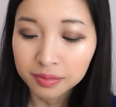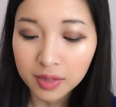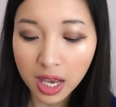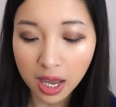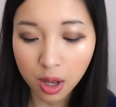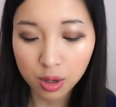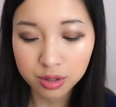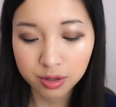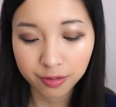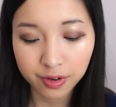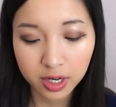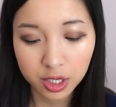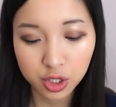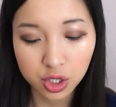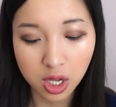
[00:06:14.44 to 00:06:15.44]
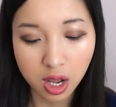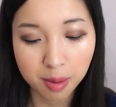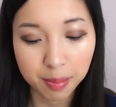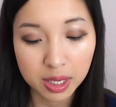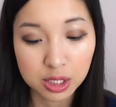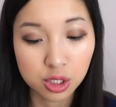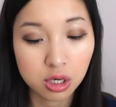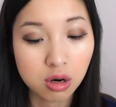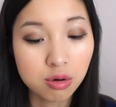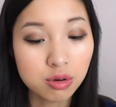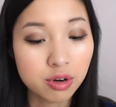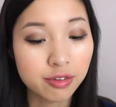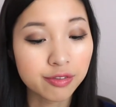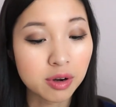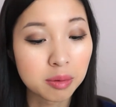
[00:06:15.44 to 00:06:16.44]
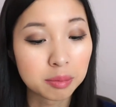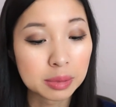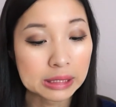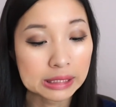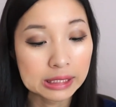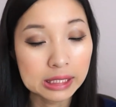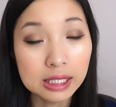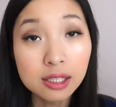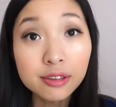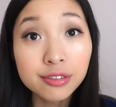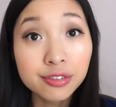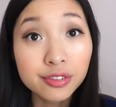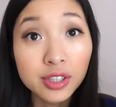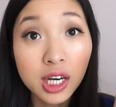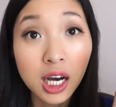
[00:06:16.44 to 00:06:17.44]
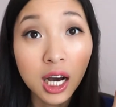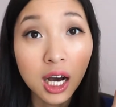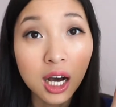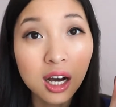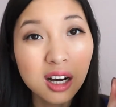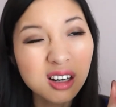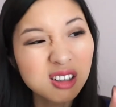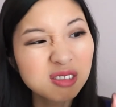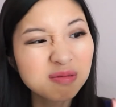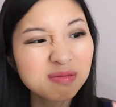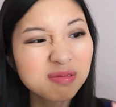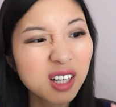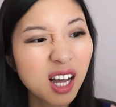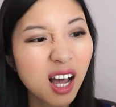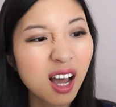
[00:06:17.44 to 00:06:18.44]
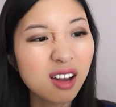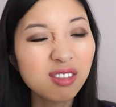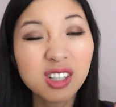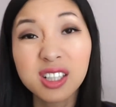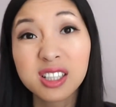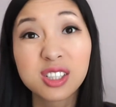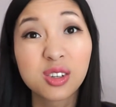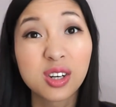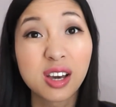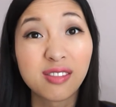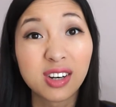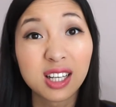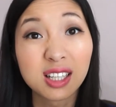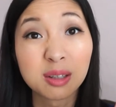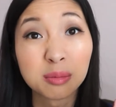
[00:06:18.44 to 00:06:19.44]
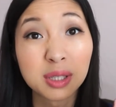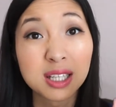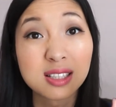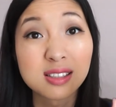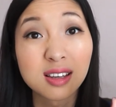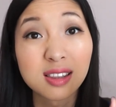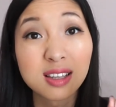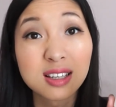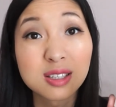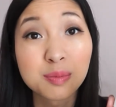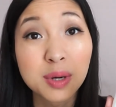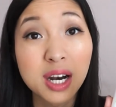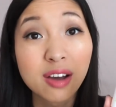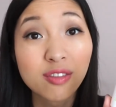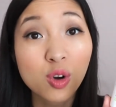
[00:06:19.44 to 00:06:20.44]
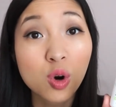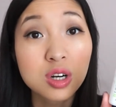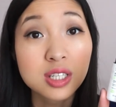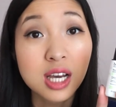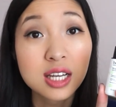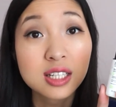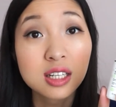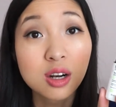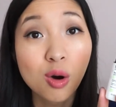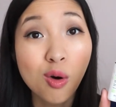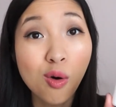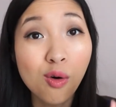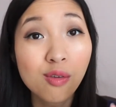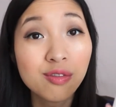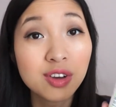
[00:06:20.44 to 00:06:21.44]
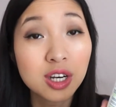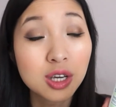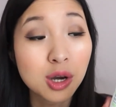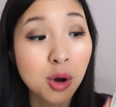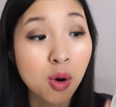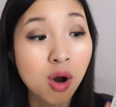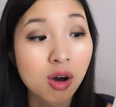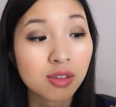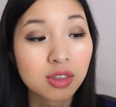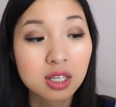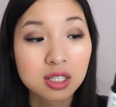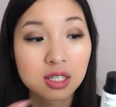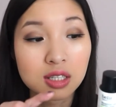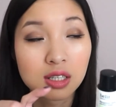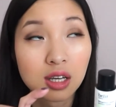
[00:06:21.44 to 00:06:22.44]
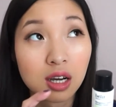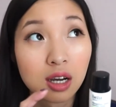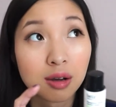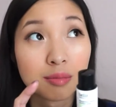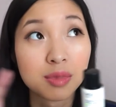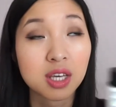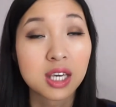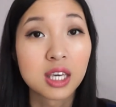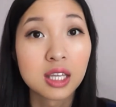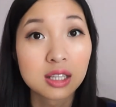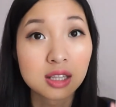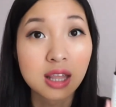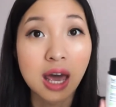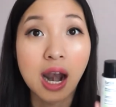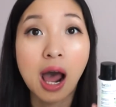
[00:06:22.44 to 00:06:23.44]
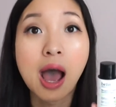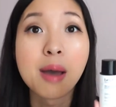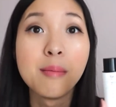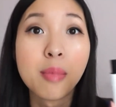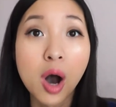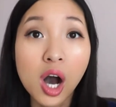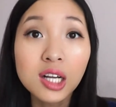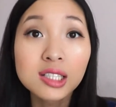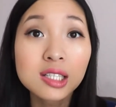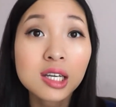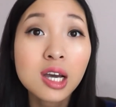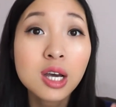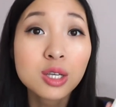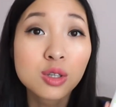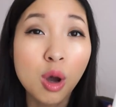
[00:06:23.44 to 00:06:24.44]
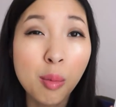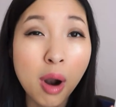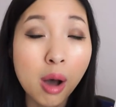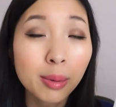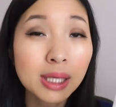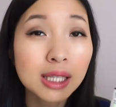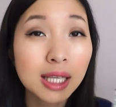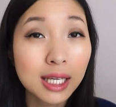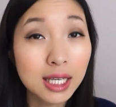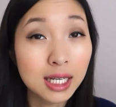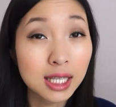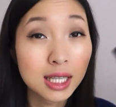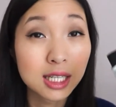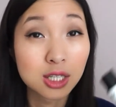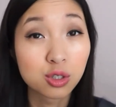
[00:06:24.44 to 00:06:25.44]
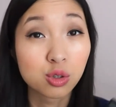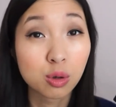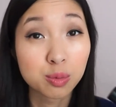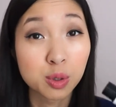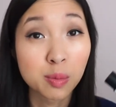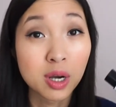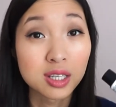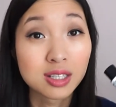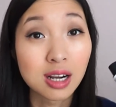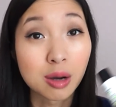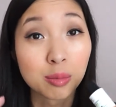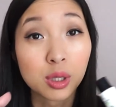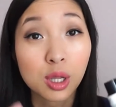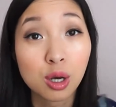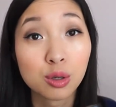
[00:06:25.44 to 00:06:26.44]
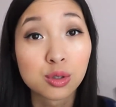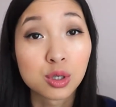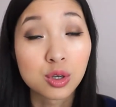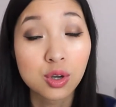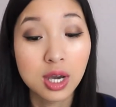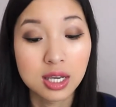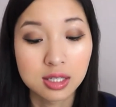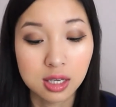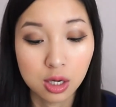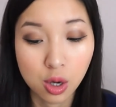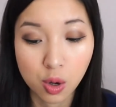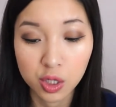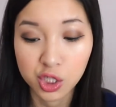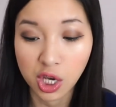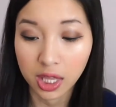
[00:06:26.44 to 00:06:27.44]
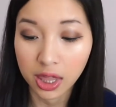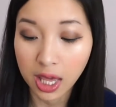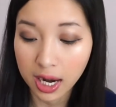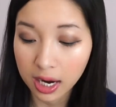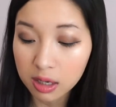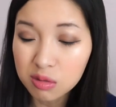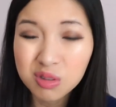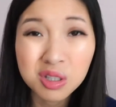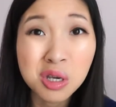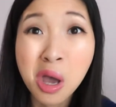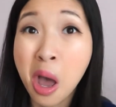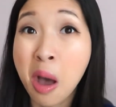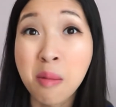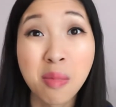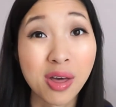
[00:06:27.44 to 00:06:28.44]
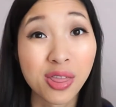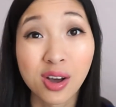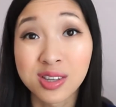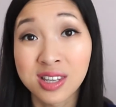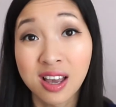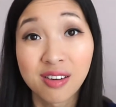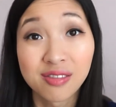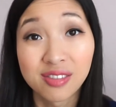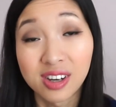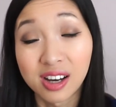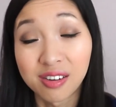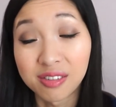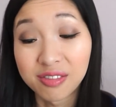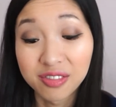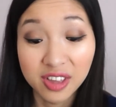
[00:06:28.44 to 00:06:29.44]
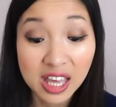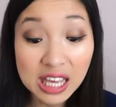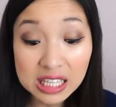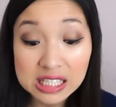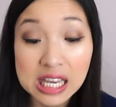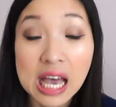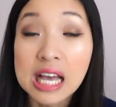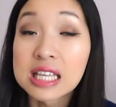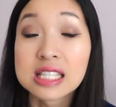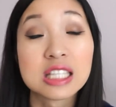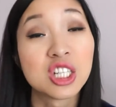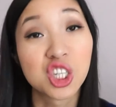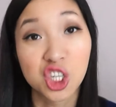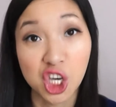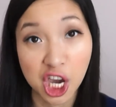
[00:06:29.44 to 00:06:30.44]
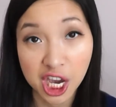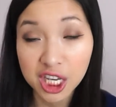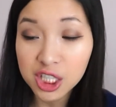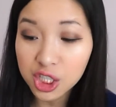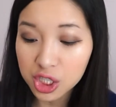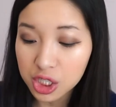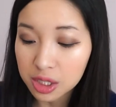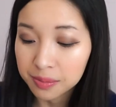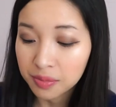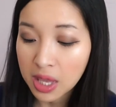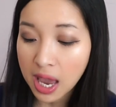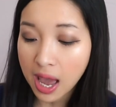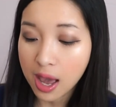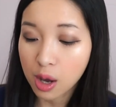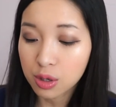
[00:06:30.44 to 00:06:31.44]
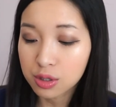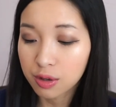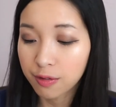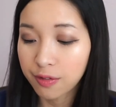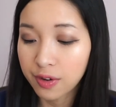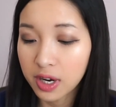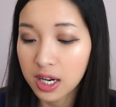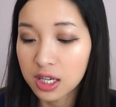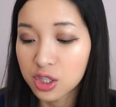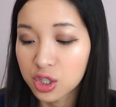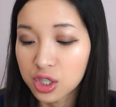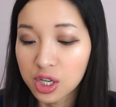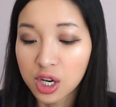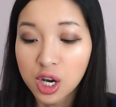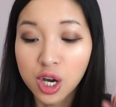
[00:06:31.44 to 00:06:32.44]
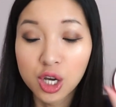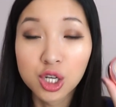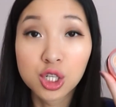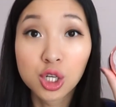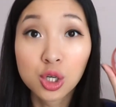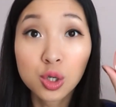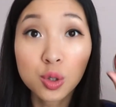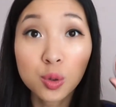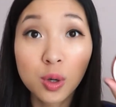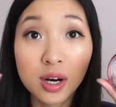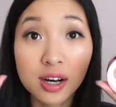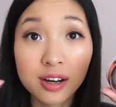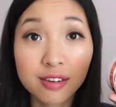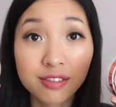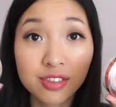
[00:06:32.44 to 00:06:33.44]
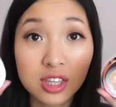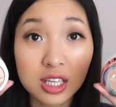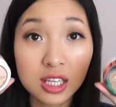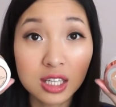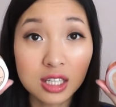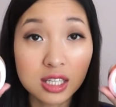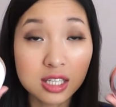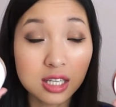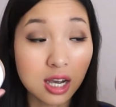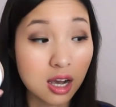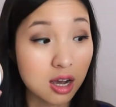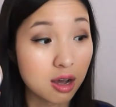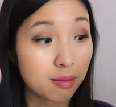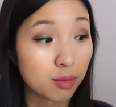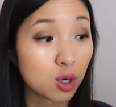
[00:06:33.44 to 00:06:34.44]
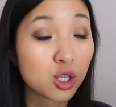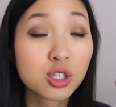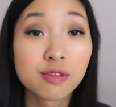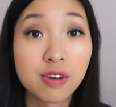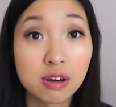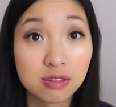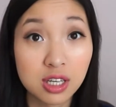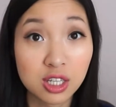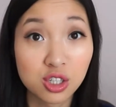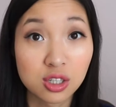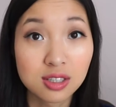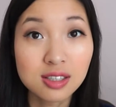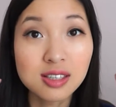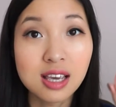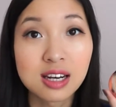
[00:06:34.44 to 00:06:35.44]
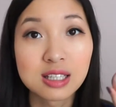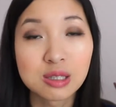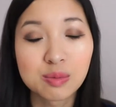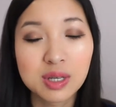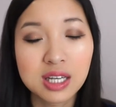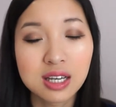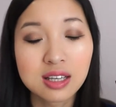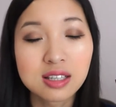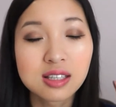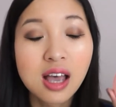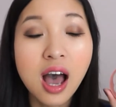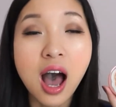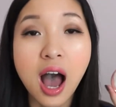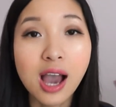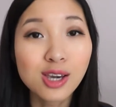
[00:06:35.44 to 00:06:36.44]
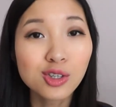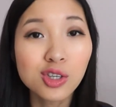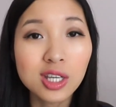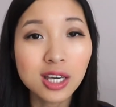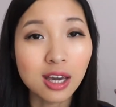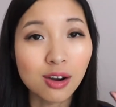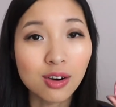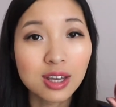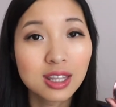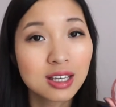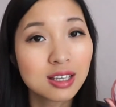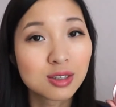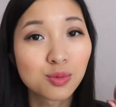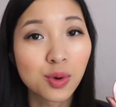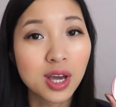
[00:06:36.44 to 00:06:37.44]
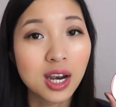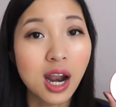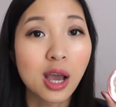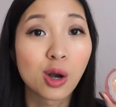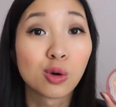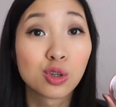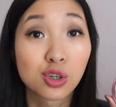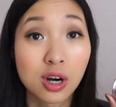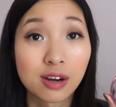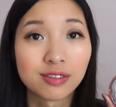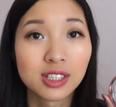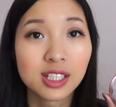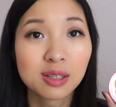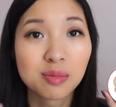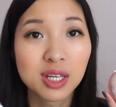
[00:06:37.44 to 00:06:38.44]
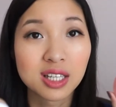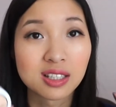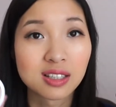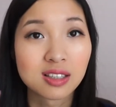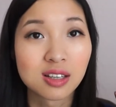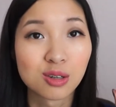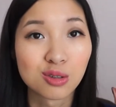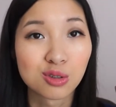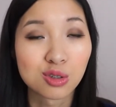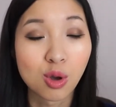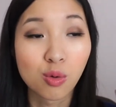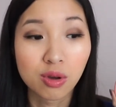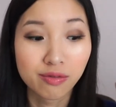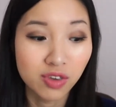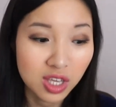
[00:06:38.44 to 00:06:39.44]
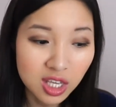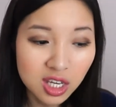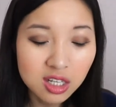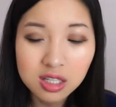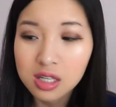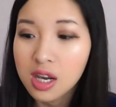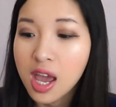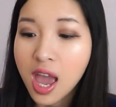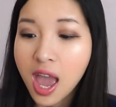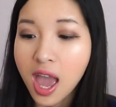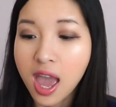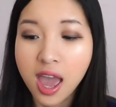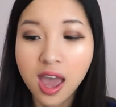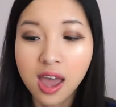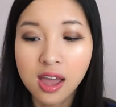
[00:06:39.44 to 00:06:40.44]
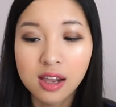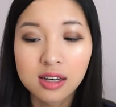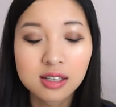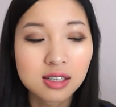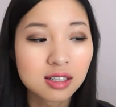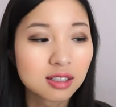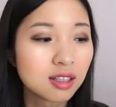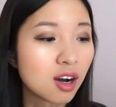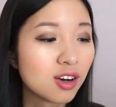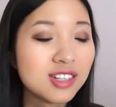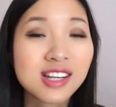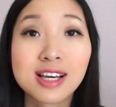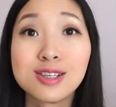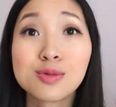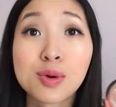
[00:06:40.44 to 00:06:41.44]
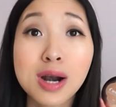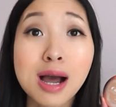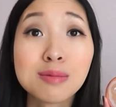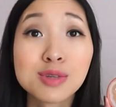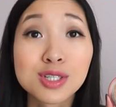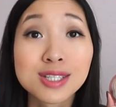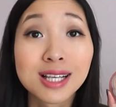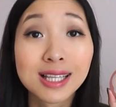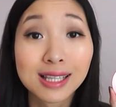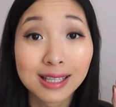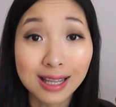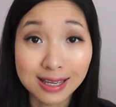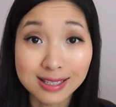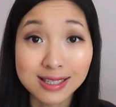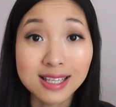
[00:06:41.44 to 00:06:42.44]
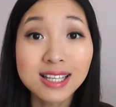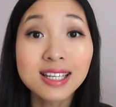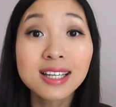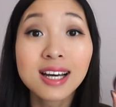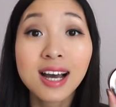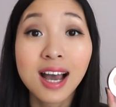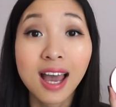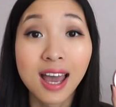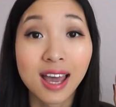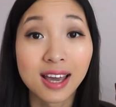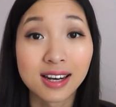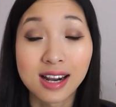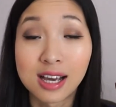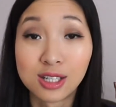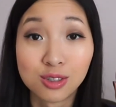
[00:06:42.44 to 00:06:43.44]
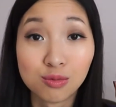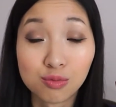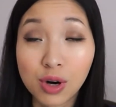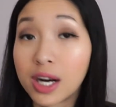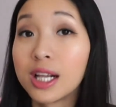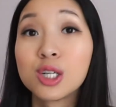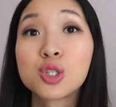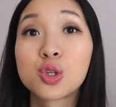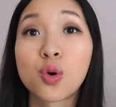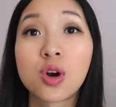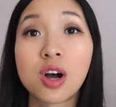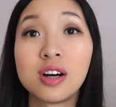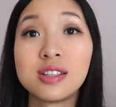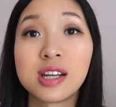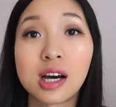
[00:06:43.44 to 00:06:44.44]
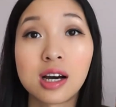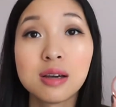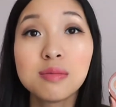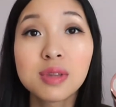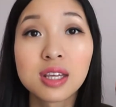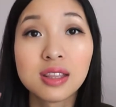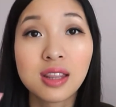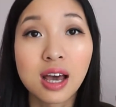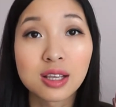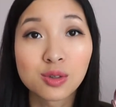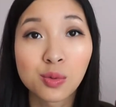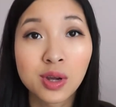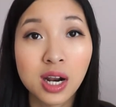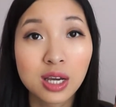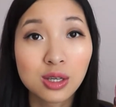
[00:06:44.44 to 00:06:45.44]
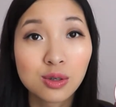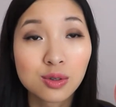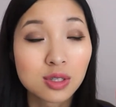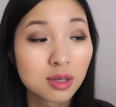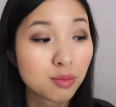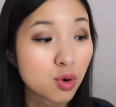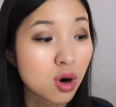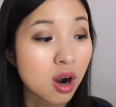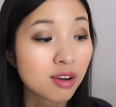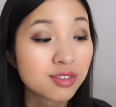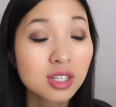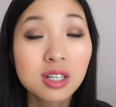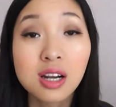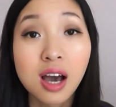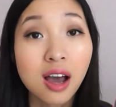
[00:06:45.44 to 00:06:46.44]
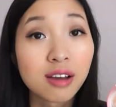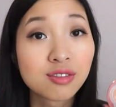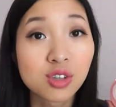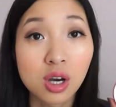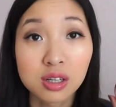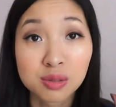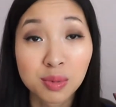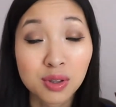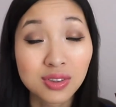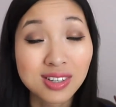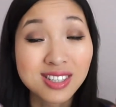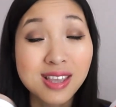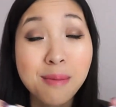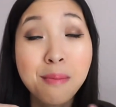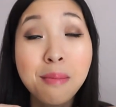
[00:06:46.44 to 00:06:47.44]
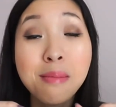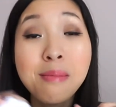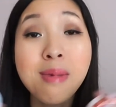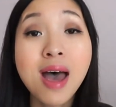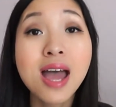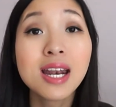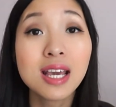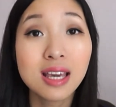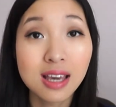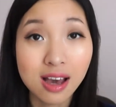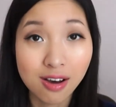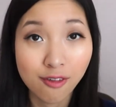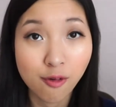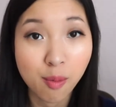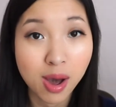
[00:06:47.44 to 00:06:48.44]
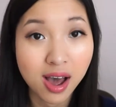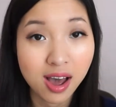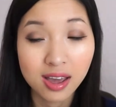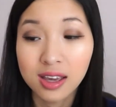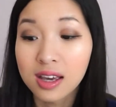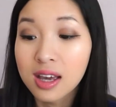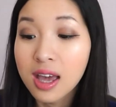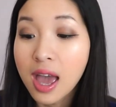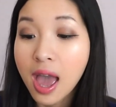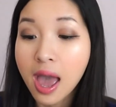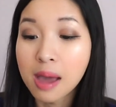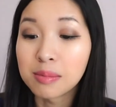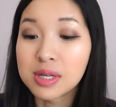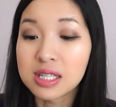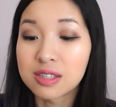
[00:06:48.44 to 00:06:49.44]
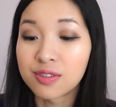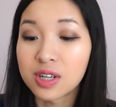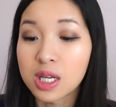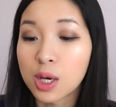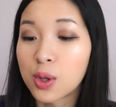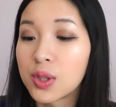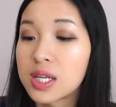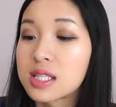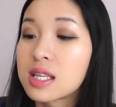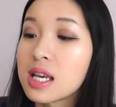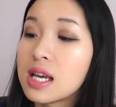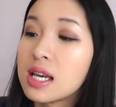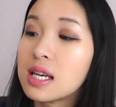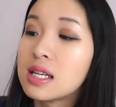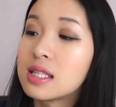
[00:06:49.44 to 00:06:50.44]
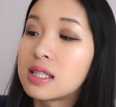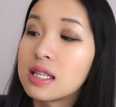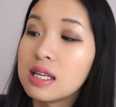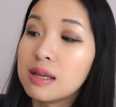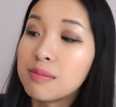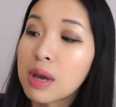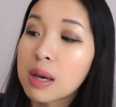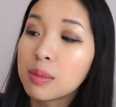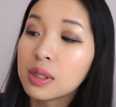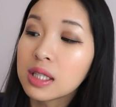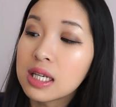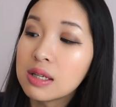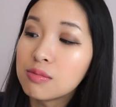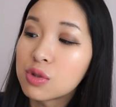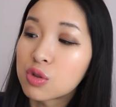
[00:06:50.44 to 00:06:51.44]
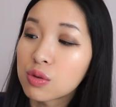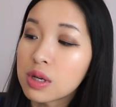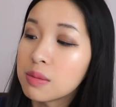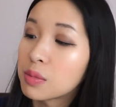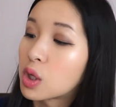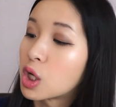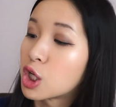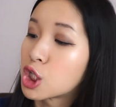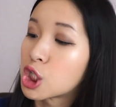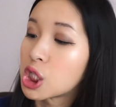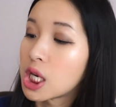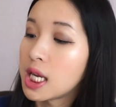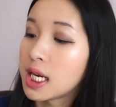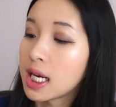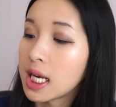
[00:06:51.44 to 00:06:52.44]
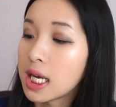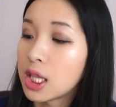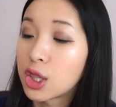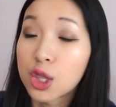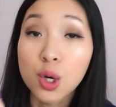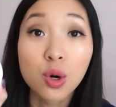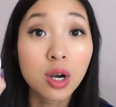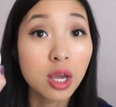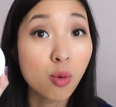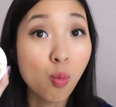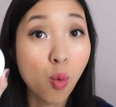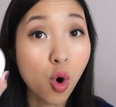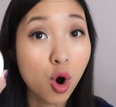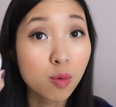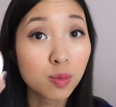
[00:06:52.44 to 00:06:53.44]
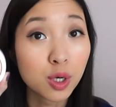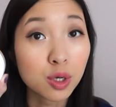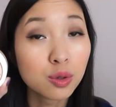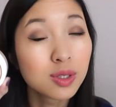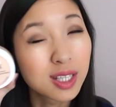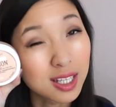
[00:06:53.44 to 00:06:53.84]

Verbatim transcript: I also finished up a toner from Belif. Um, I really don't have any complaints on this, but of course I did a whole video on this, um, the kit that I bought. So I'll probably link it in the description box down below so you guys can go and check that out. My thoughts have of it hasn't changed. I also finished two of these um, cushion foundations and it's because I usually carry these when I go traveling because they're so convenient and on days where I'm just lazy and I'm running short on time then that's when I use it more often. I've talked about these in many of my empties video. This is the Maybelline Dream Cushion in 30 Warm Nude.